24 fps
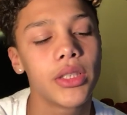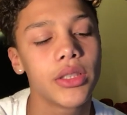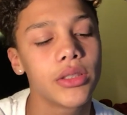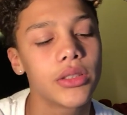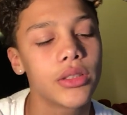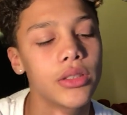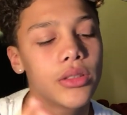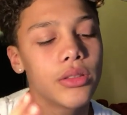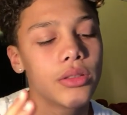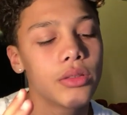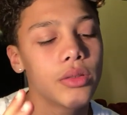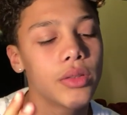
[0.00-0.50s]

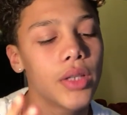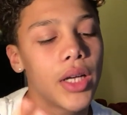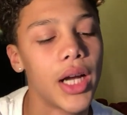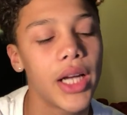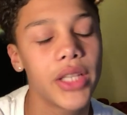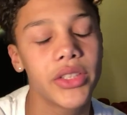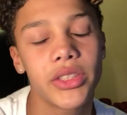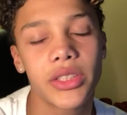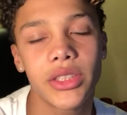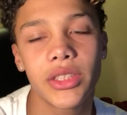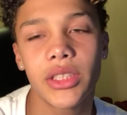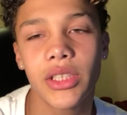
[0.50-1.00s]
So,
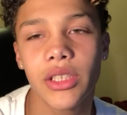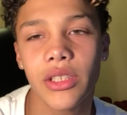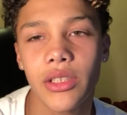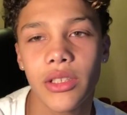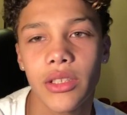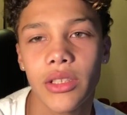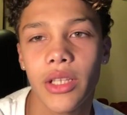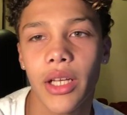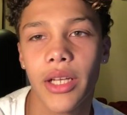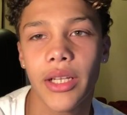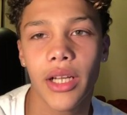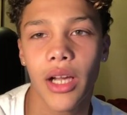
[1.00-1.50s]
I just
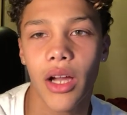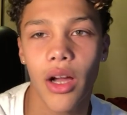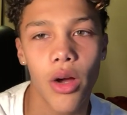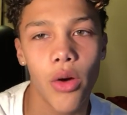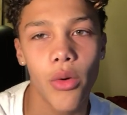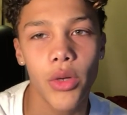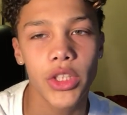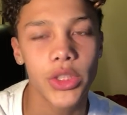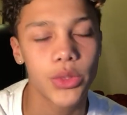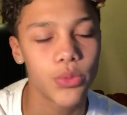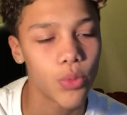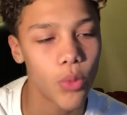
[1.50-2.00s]
seen, like, I
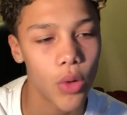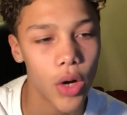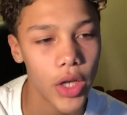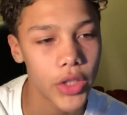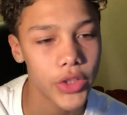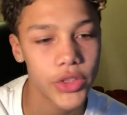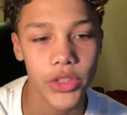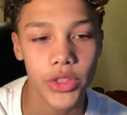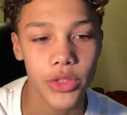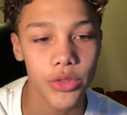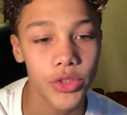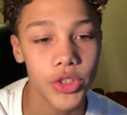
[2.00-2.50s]
always
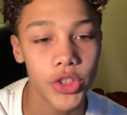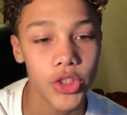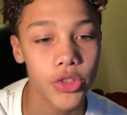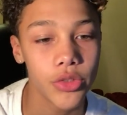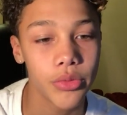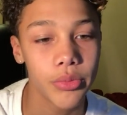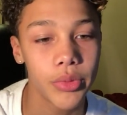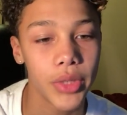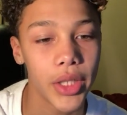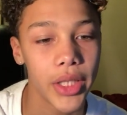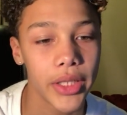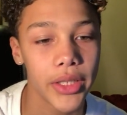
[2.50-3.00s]
watch
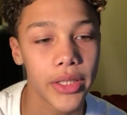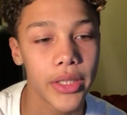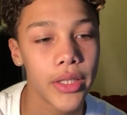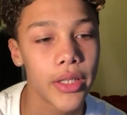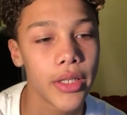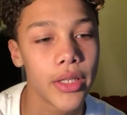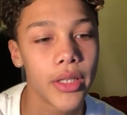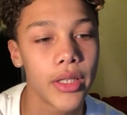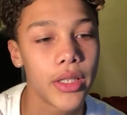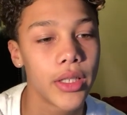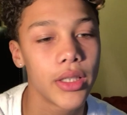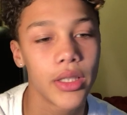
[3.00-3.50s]
YouTube, like,
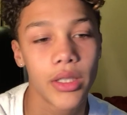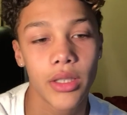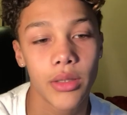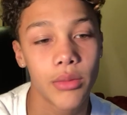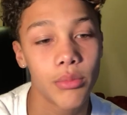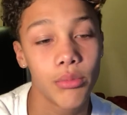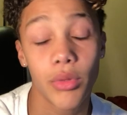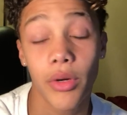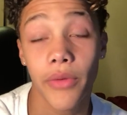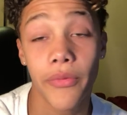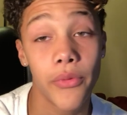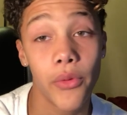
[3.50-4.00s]

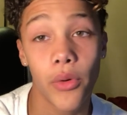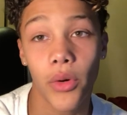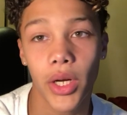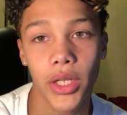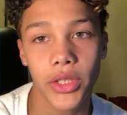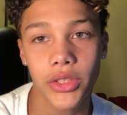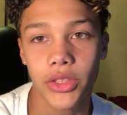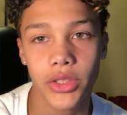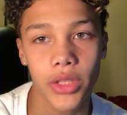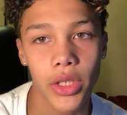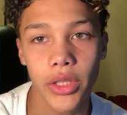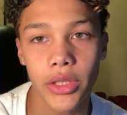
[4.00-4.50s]
before
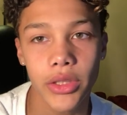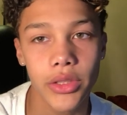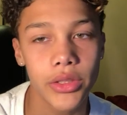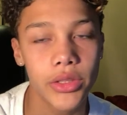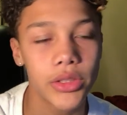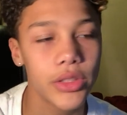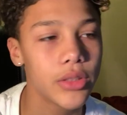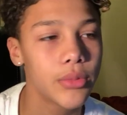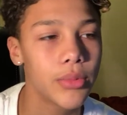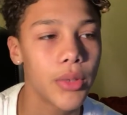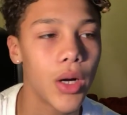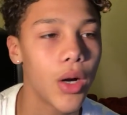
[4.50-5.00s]
I started
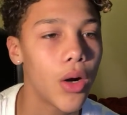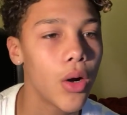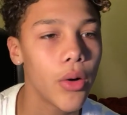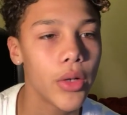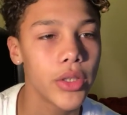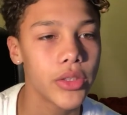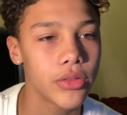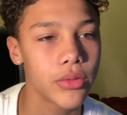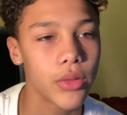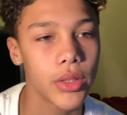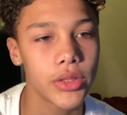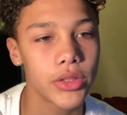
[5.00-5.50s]
YouTube, I
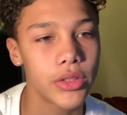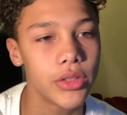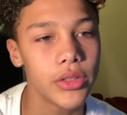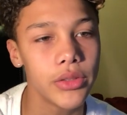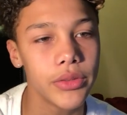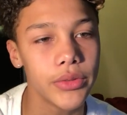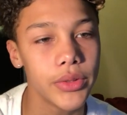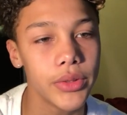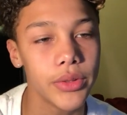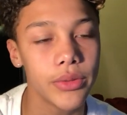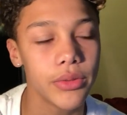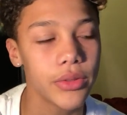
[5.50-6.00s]
always watched
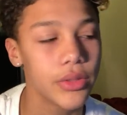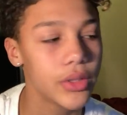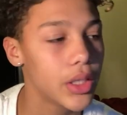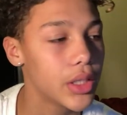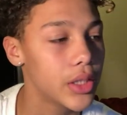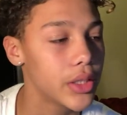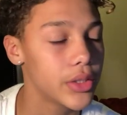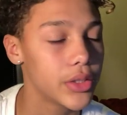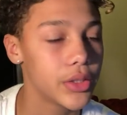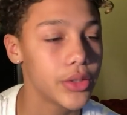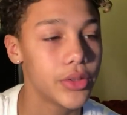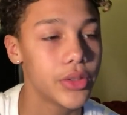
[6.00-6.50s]

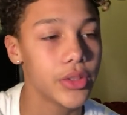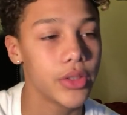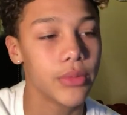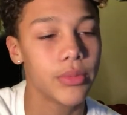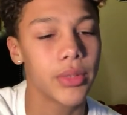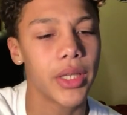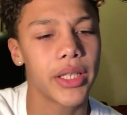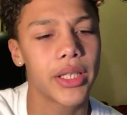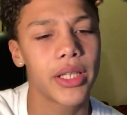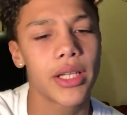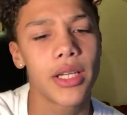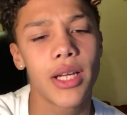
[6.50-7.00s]
YouTube.
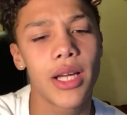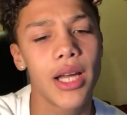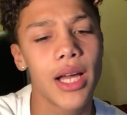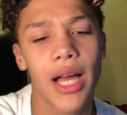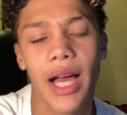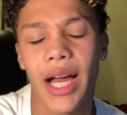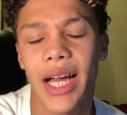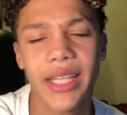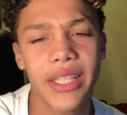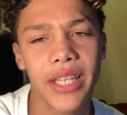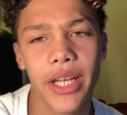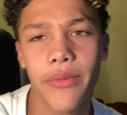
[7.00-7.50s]
Like,
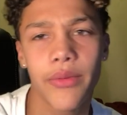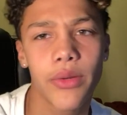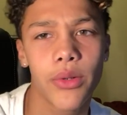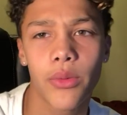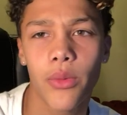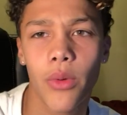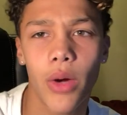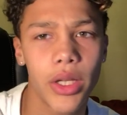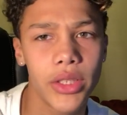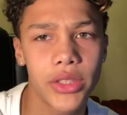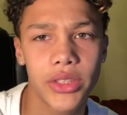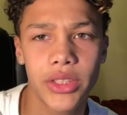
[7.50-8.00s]
I never
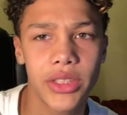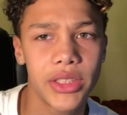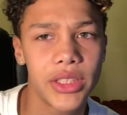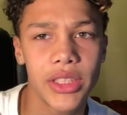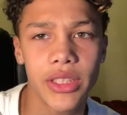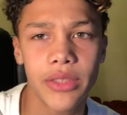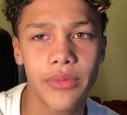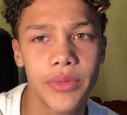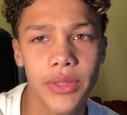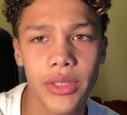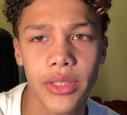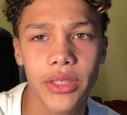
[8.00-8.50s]
watched
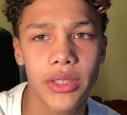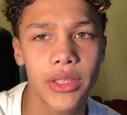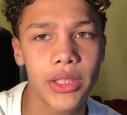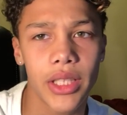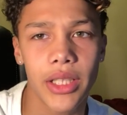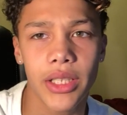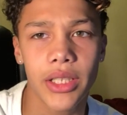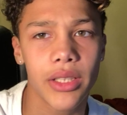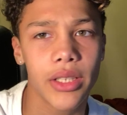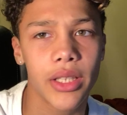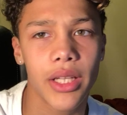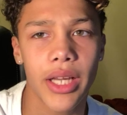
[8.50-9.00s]
TV,
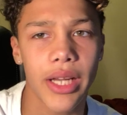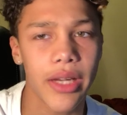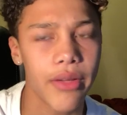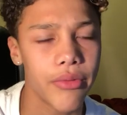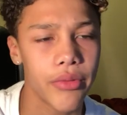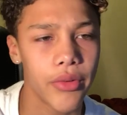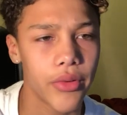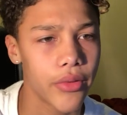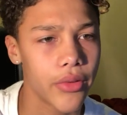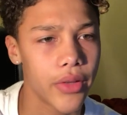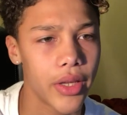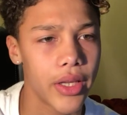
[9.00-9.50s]
like,
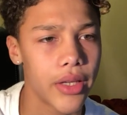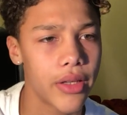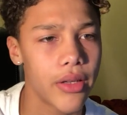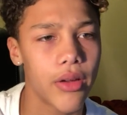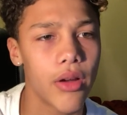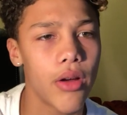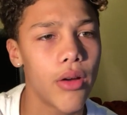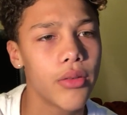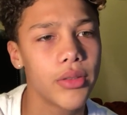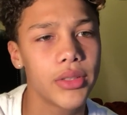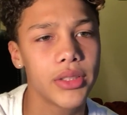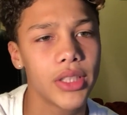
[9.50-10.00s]
ever. Like,
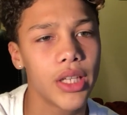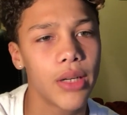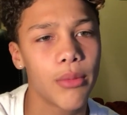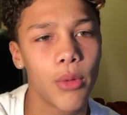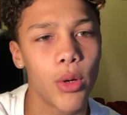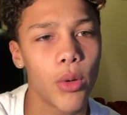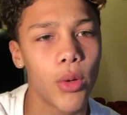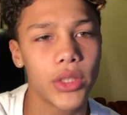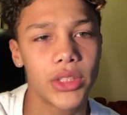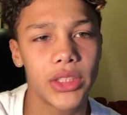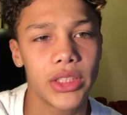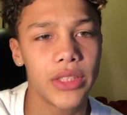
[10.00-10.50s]
only time
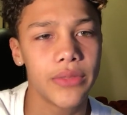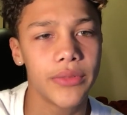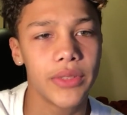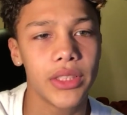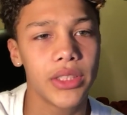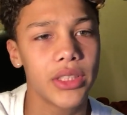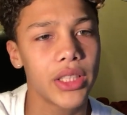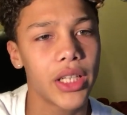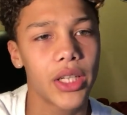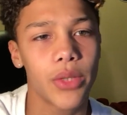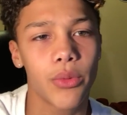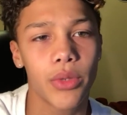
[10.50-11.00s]
I watched TV
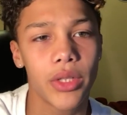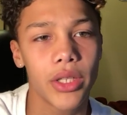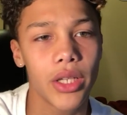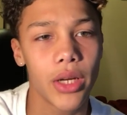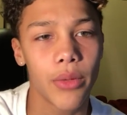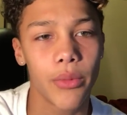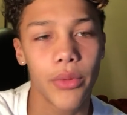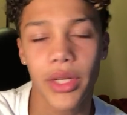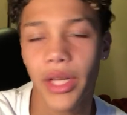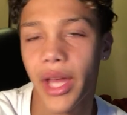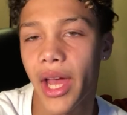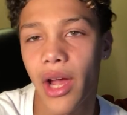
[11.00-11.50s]
is, like, when
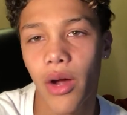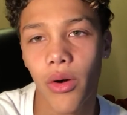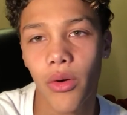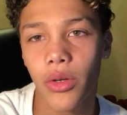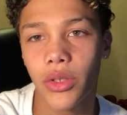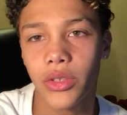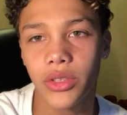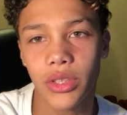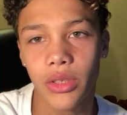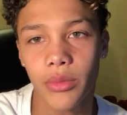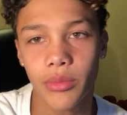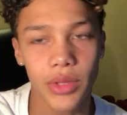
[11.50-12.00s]
I went
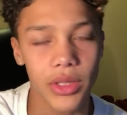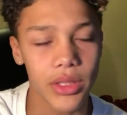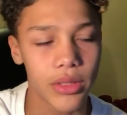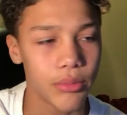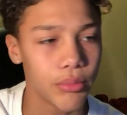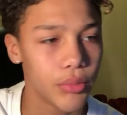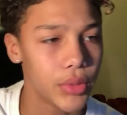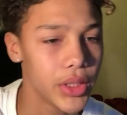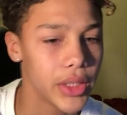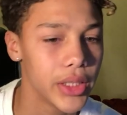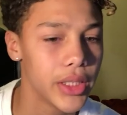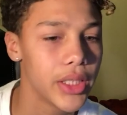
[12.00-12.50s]
out or
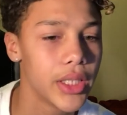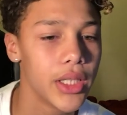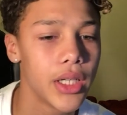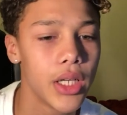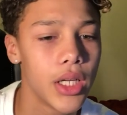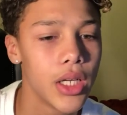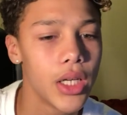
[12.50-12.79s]
something. But